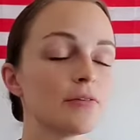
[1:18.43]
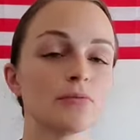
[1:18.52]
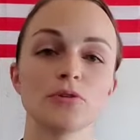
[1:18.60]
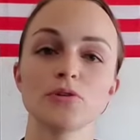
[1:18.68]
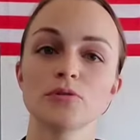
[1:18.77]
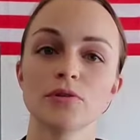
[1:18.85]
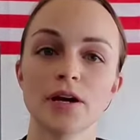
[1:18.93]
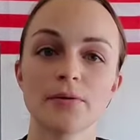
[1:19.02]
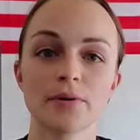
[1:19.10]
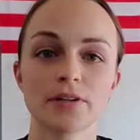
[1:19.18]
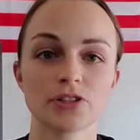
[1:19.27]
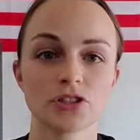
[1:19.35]
You do not
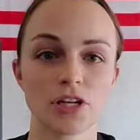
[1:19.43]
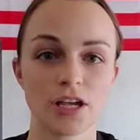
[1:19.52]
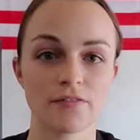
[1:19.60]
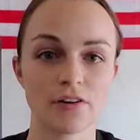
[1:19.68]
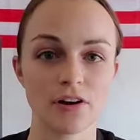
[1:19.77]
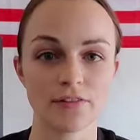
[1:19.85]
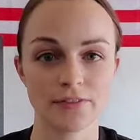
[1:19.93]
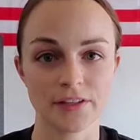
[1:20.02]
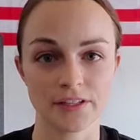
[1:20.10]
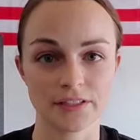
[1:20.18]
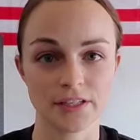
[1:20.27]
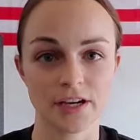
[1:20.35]
want to shave off the
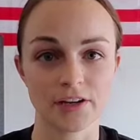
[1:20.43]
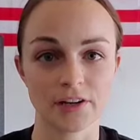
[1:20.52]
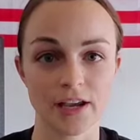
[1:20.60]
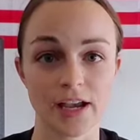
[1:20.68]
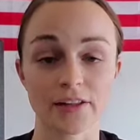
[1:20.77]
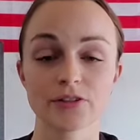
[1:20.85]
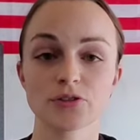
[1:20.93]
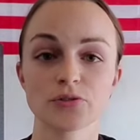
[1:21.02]
entire callus.